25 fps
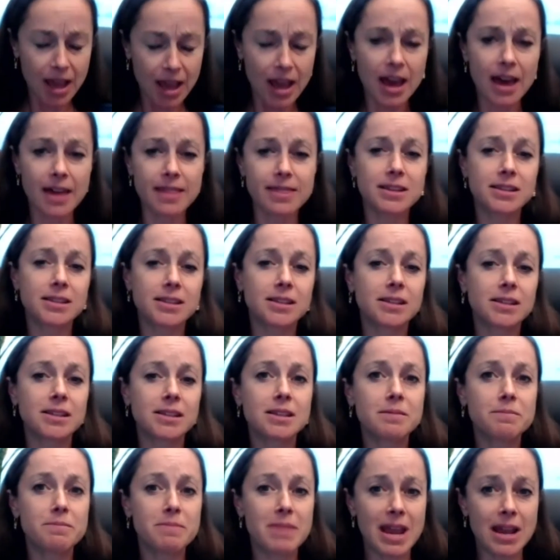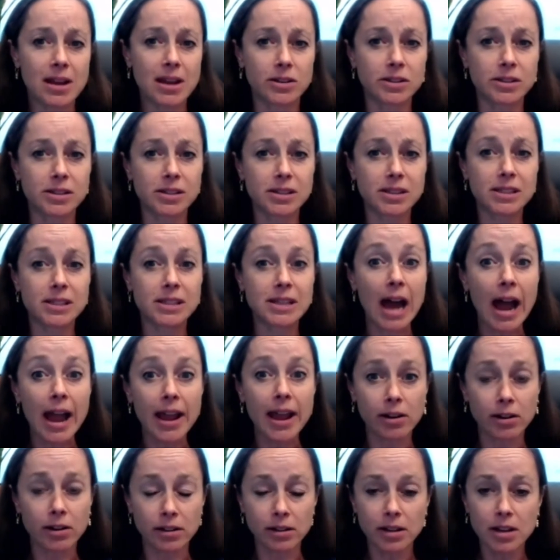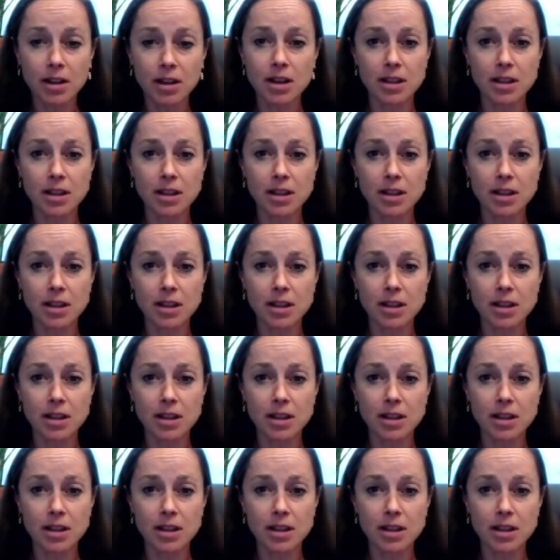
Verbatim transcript: and this is the male style.